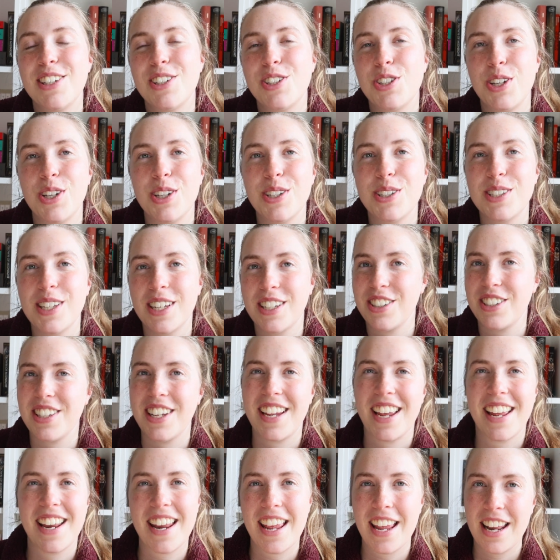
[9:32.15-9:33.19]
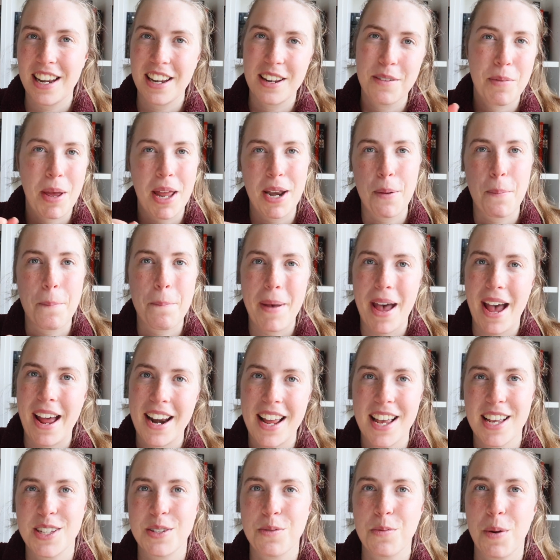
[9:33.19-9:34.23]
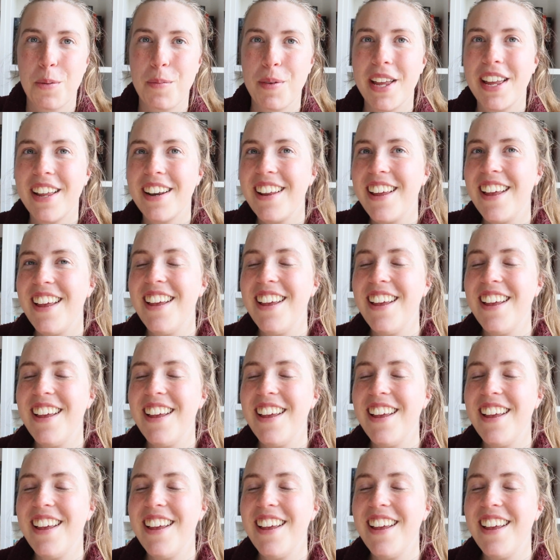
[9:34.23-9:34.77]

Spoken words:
She is such like an independent badass woman.